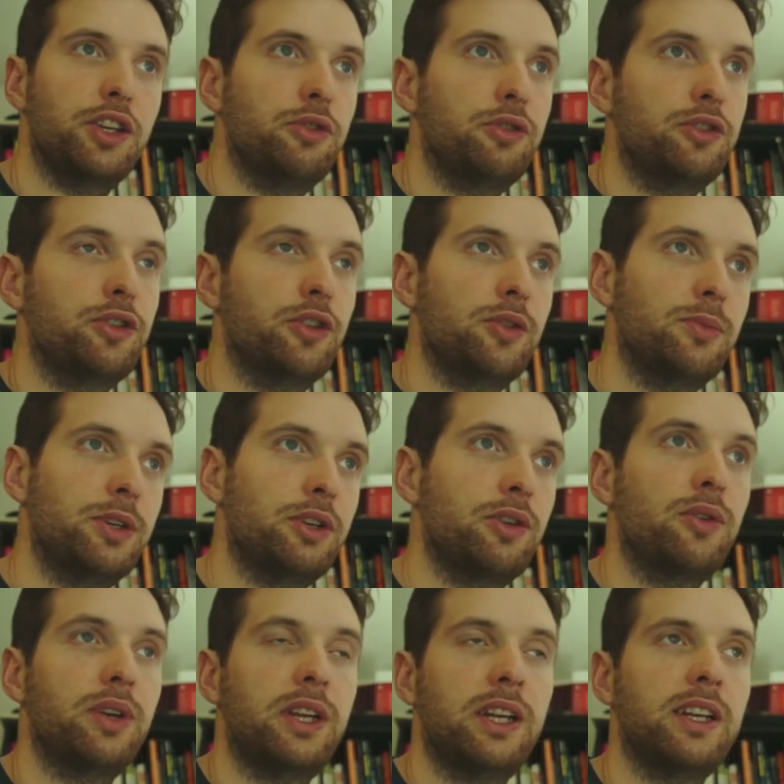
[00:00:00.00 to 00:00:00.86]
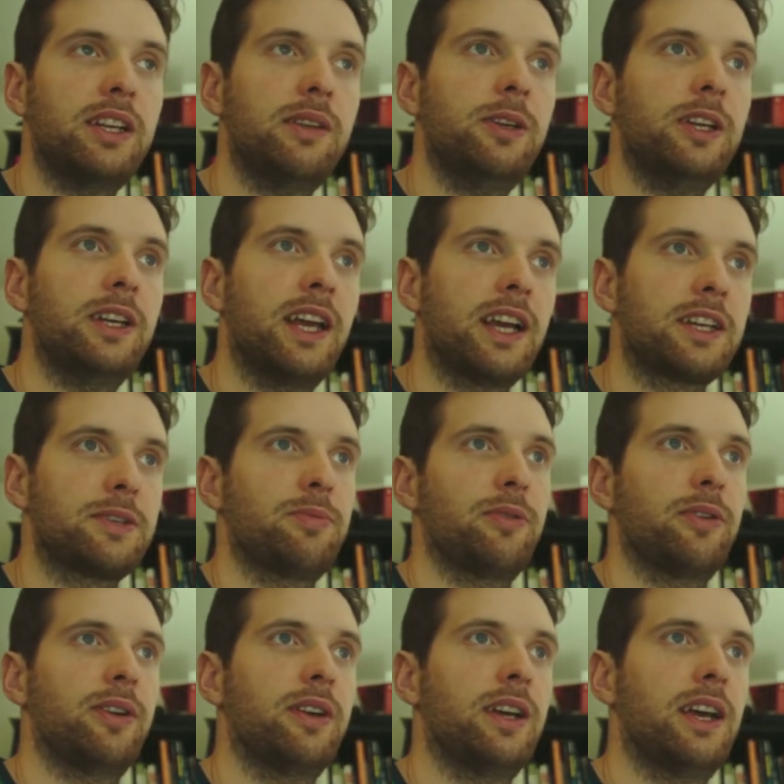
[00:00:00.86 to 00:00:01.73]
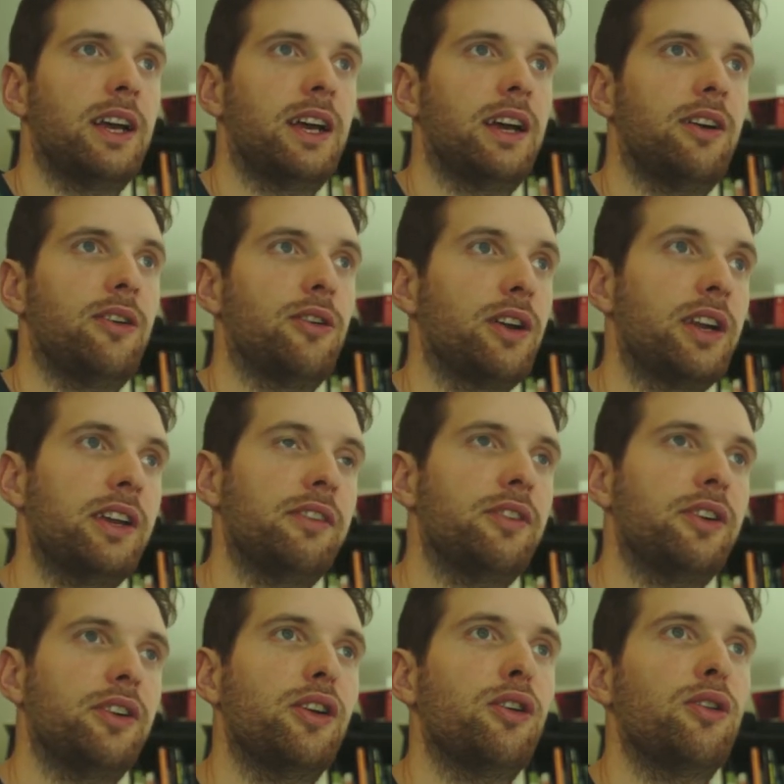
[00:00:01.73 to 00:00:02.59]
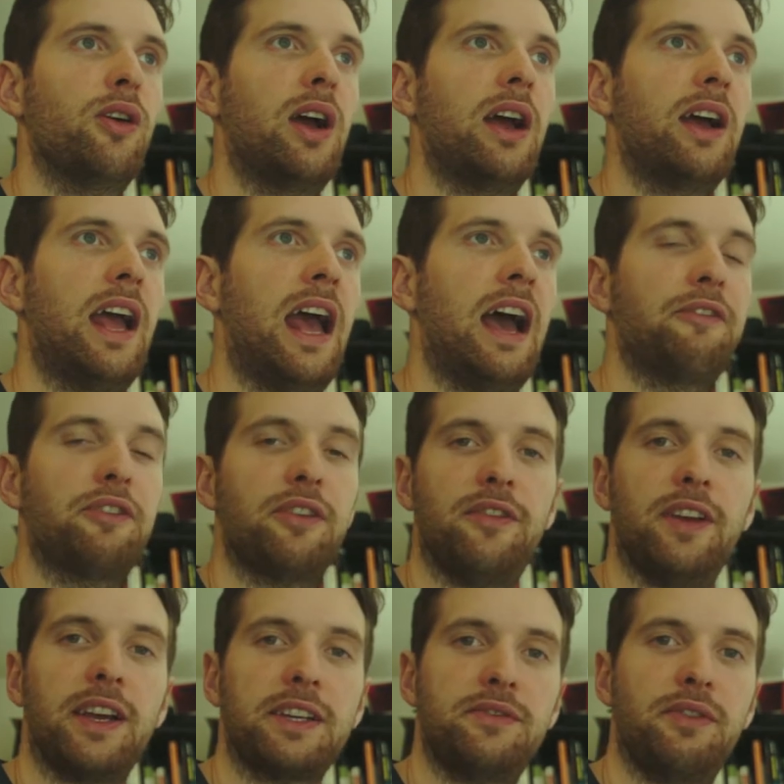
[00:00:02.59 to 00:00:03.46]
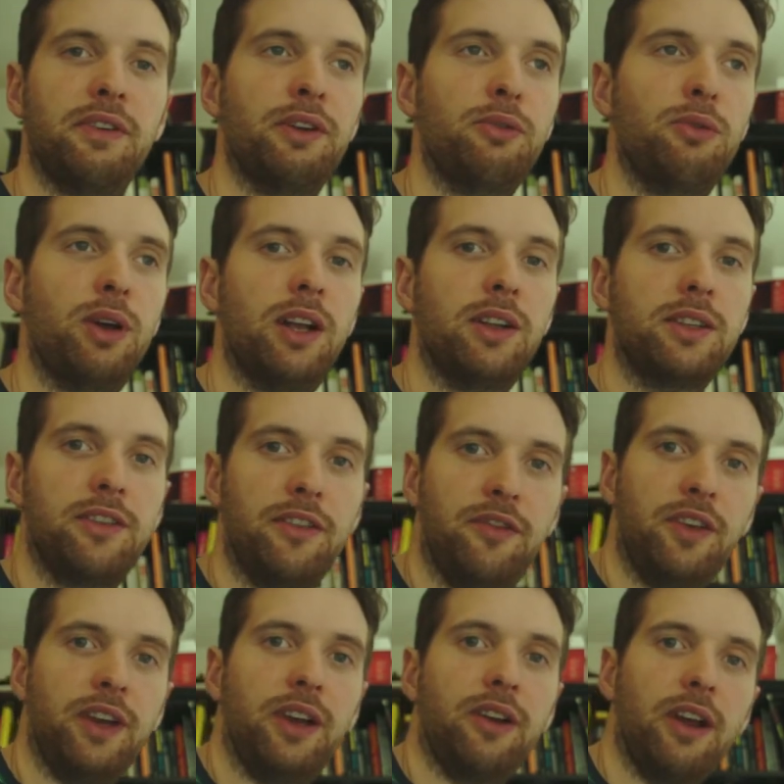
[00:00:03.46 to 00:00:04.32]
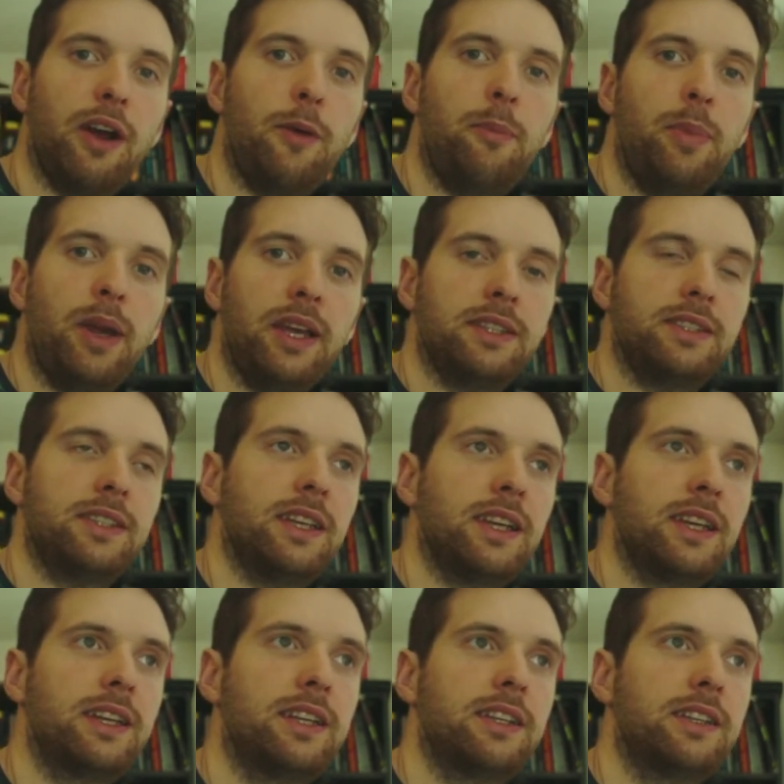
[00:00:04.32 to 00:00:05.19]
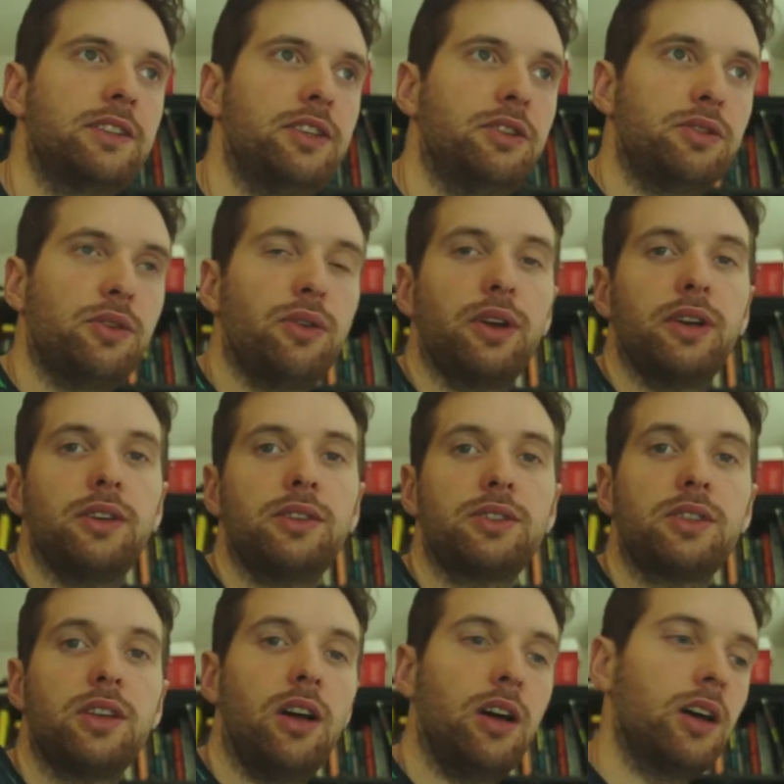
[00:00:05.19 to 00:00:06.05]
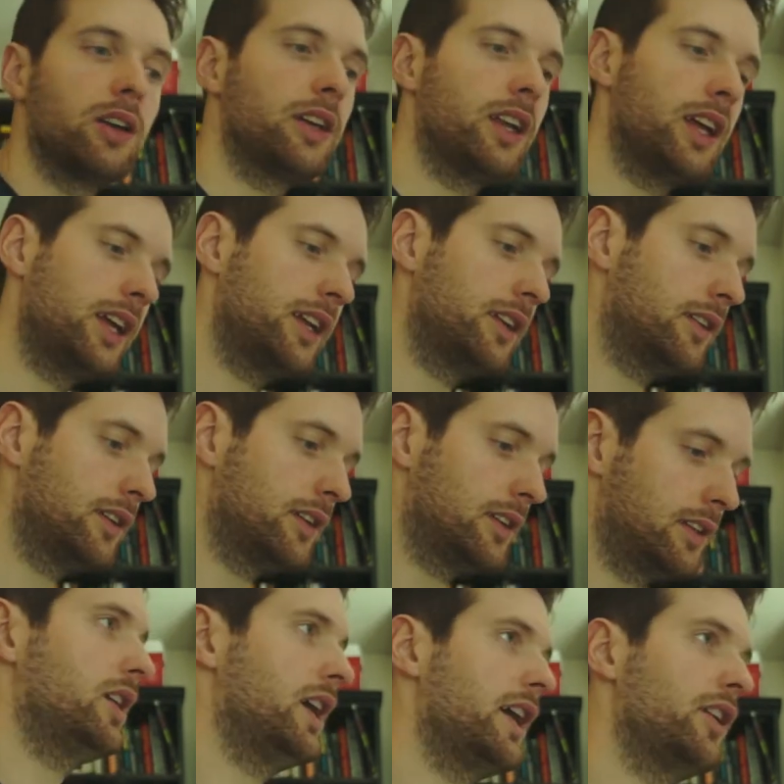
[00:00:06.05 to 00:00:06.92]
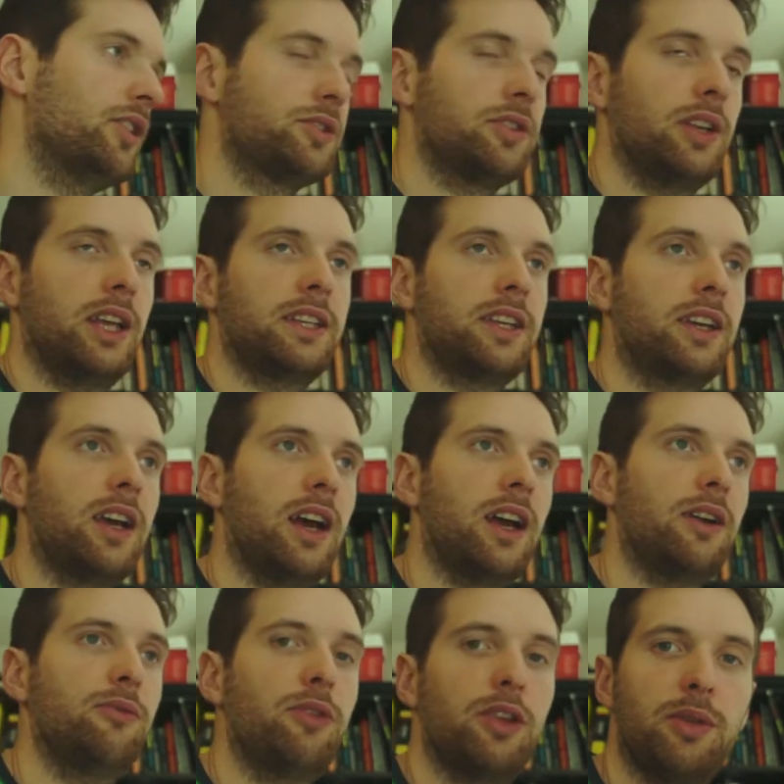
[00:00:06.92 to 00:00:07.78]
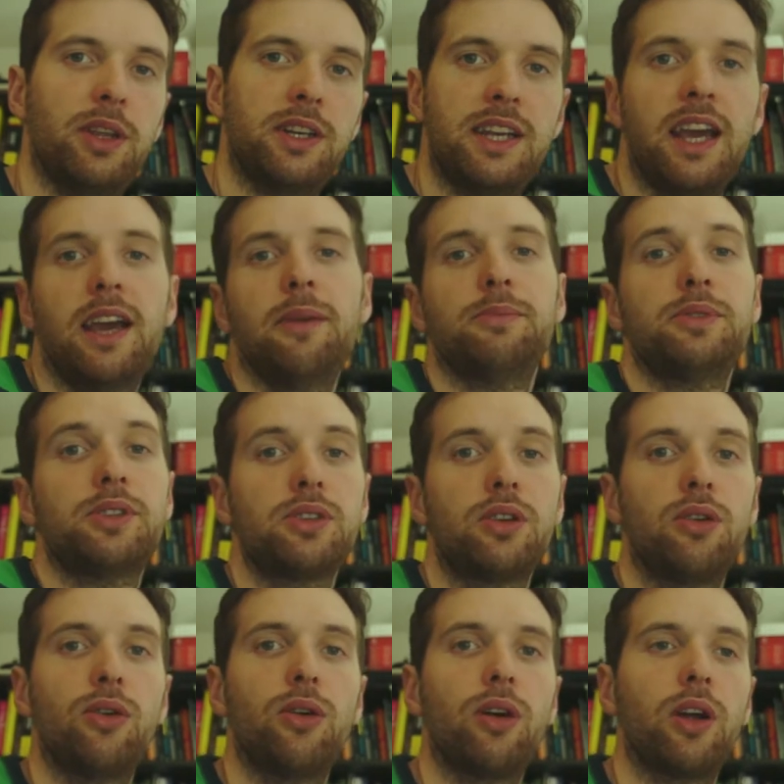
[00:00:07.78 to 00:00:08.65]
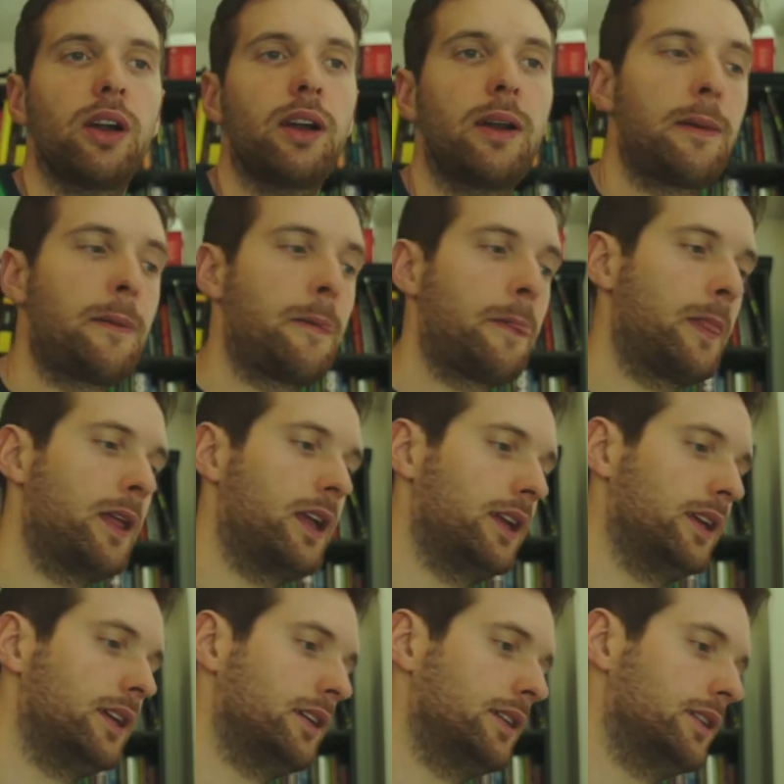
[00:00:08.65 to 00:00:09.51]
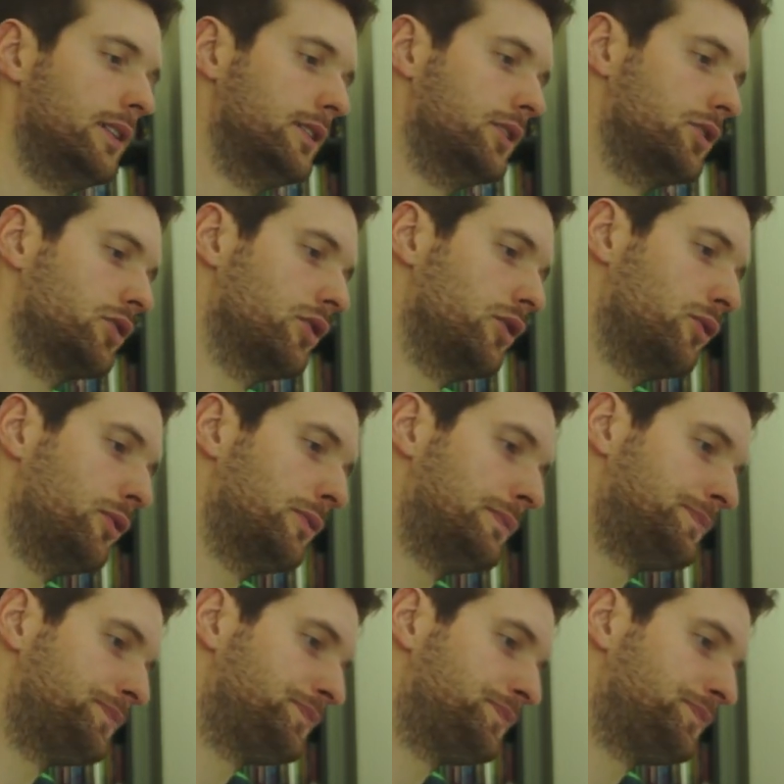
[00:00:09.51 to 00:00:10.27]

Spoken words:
YouTube. You don't need to be an expert or even know After Effects very well to figure out basic tutorials online. I also like to cut with a temp score, and so